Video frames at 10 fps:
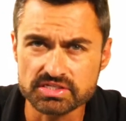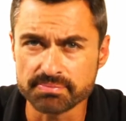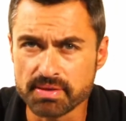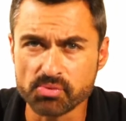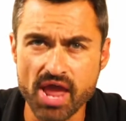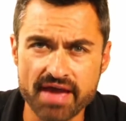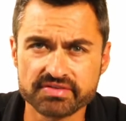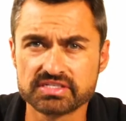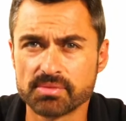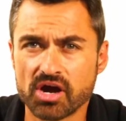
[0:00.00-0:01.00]
people
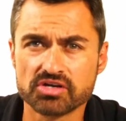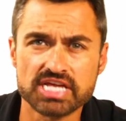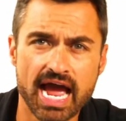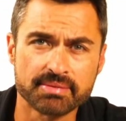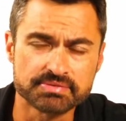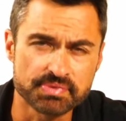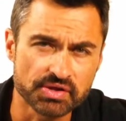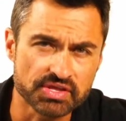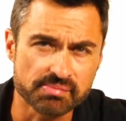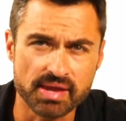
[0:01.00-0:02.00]
having some hard times
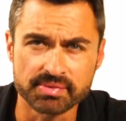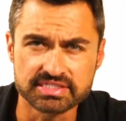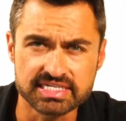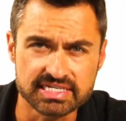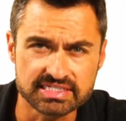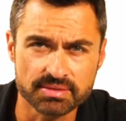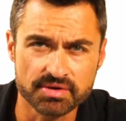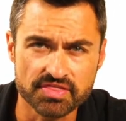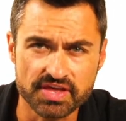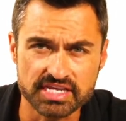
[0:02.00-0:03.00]
building, maybe seeing some of
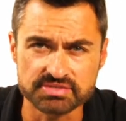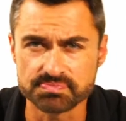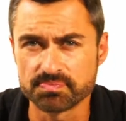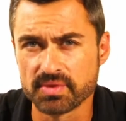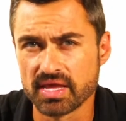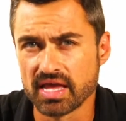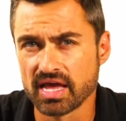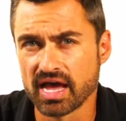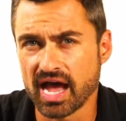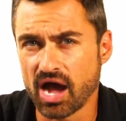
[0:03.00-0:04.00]
the things,
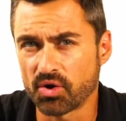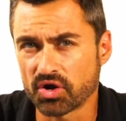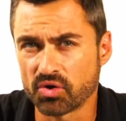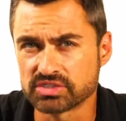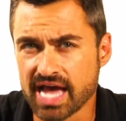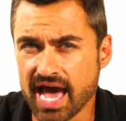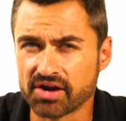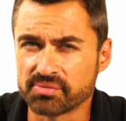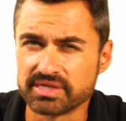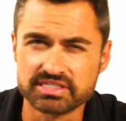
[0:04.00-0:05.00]
how it goes on,
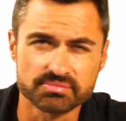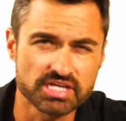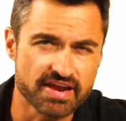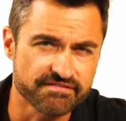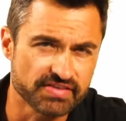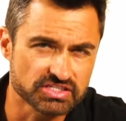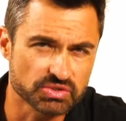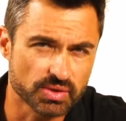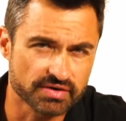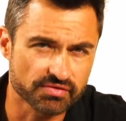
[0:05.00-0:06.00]
or being some tight fits
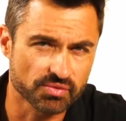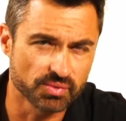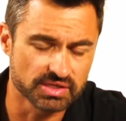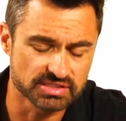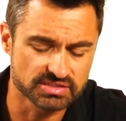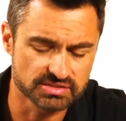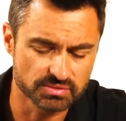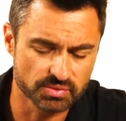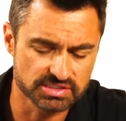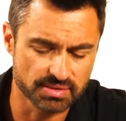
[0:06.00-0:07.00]
or whatever was
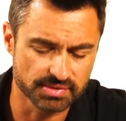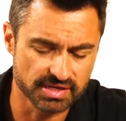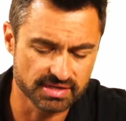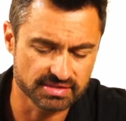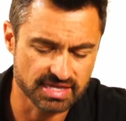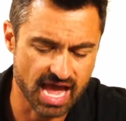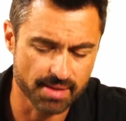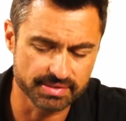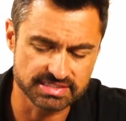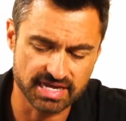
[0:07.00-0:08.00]
some of the
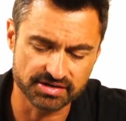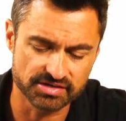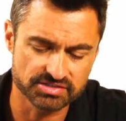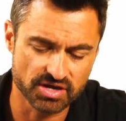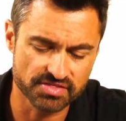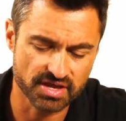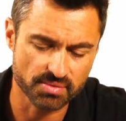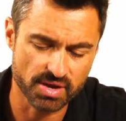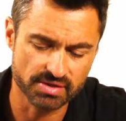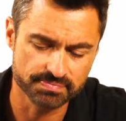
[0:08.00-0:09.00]
comments on there. So I thought,
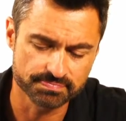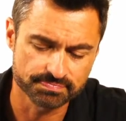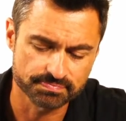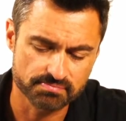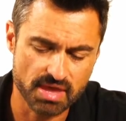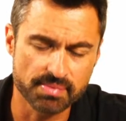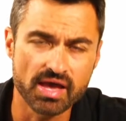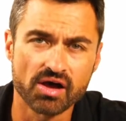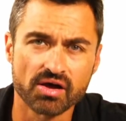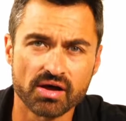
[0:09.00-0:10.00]
well, maybe
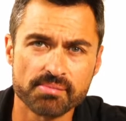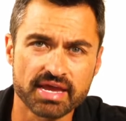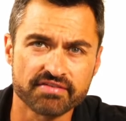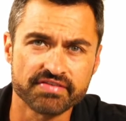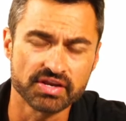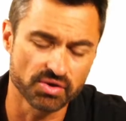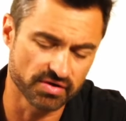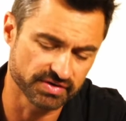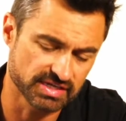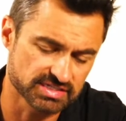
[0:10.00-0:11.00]
I'll make a video
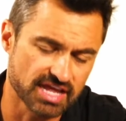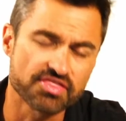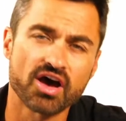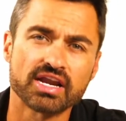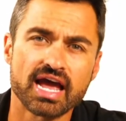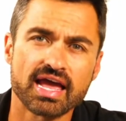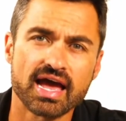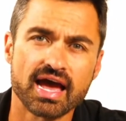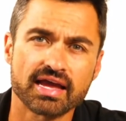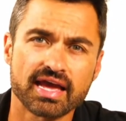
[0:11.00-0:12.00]
of it, because I thought
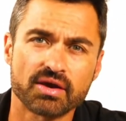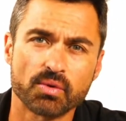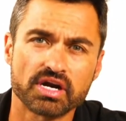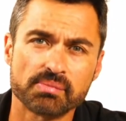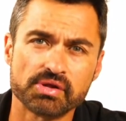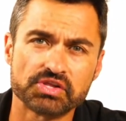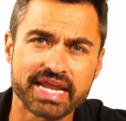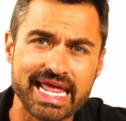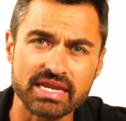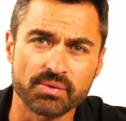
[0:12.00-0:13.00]
I kind of wanted to build
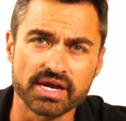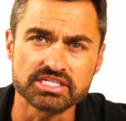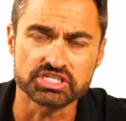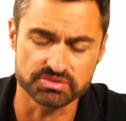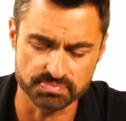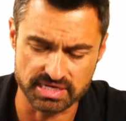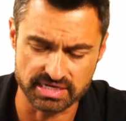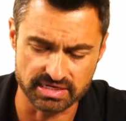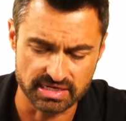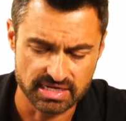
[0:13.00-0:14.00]
it anyways, just
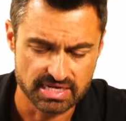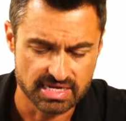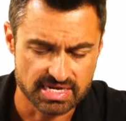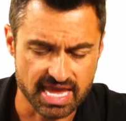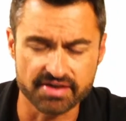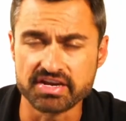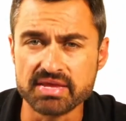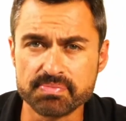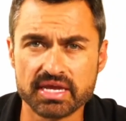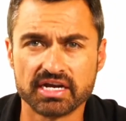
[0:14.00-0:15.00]
being kind of neat